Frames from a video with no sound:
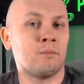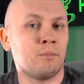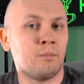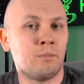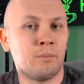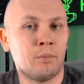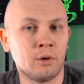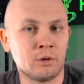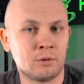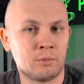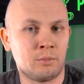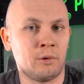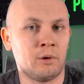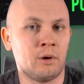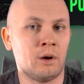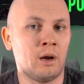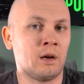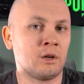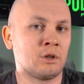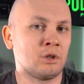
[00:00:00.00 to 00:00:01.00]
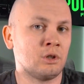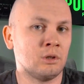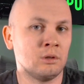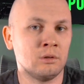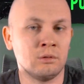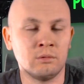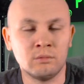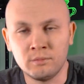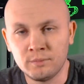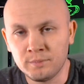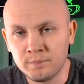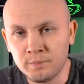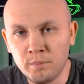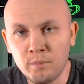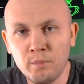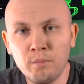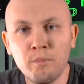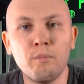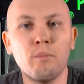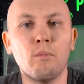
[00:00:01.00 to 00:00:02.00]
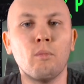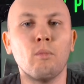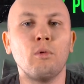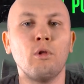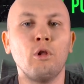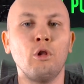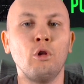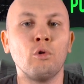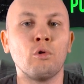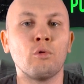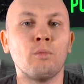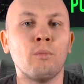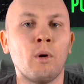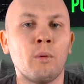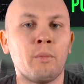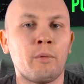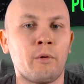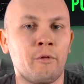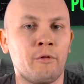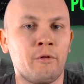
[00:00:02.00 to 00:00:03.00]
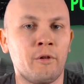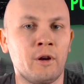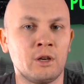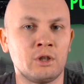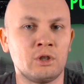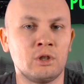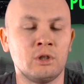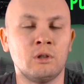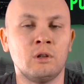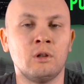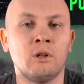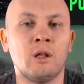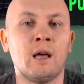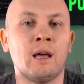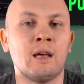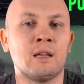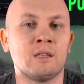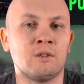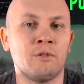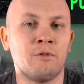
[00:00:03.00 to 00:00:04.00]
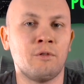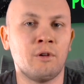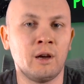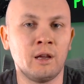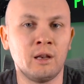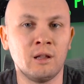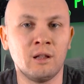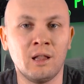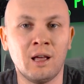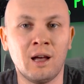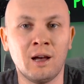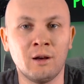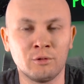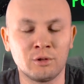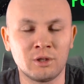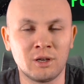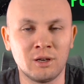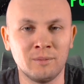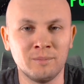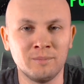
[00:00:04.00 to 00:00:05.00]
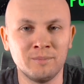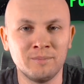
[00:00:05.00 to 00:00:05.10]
post-production look more professional as a final outcome.